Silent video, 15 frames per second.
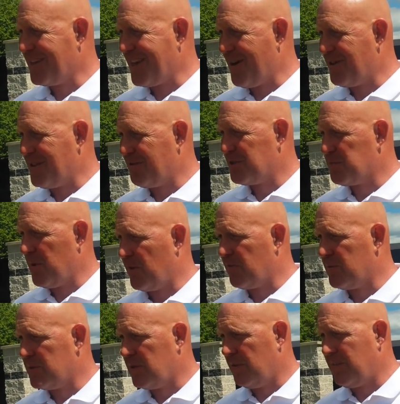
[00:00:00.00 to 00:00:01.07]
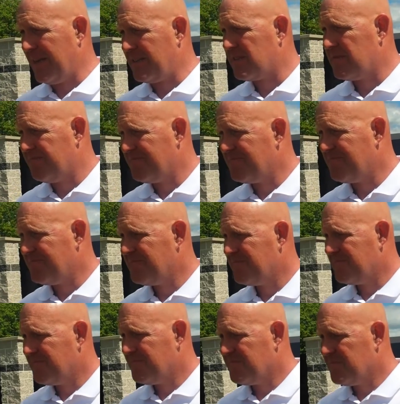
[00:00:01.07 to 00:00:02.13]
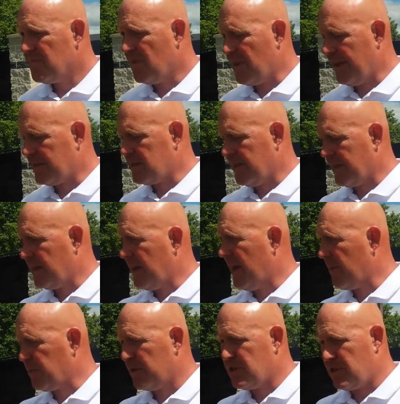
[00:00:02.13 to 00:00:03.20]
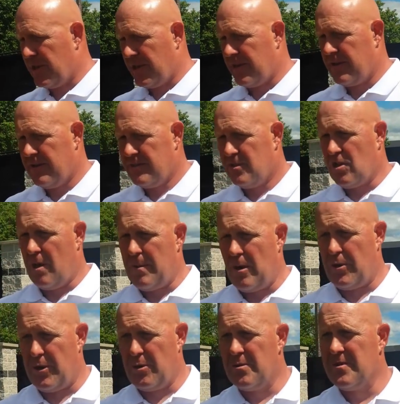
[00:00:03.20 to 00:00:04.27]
carry that respect to his teammates. Thanks, Nick. Yeah, appreciate it. Tom, how are you?